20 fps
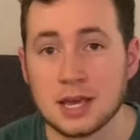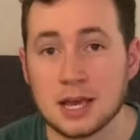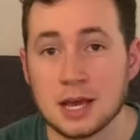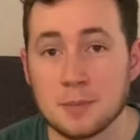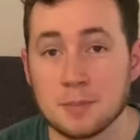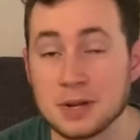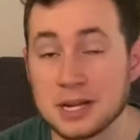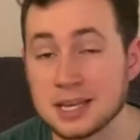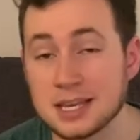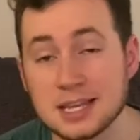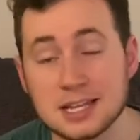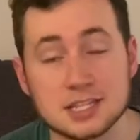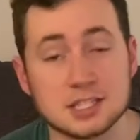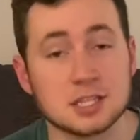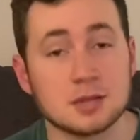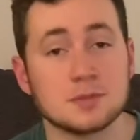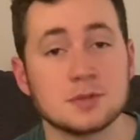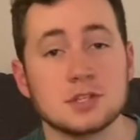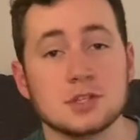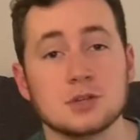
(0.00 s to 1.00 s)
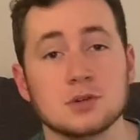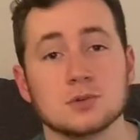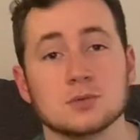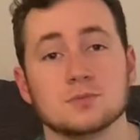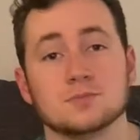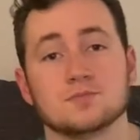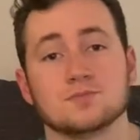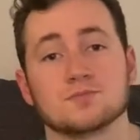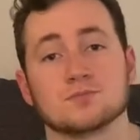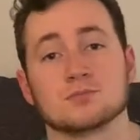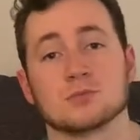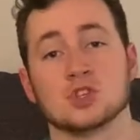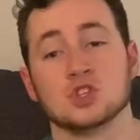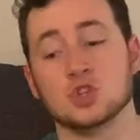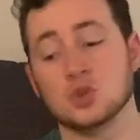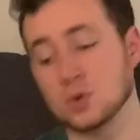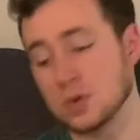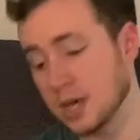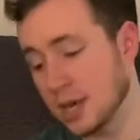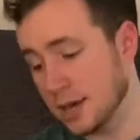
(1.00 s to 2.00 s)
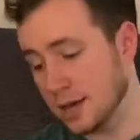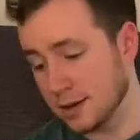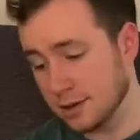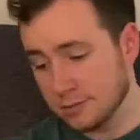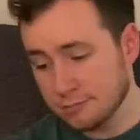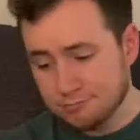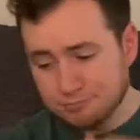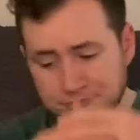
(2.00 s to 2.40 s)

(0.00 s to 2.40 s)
But again, it's up to you. You can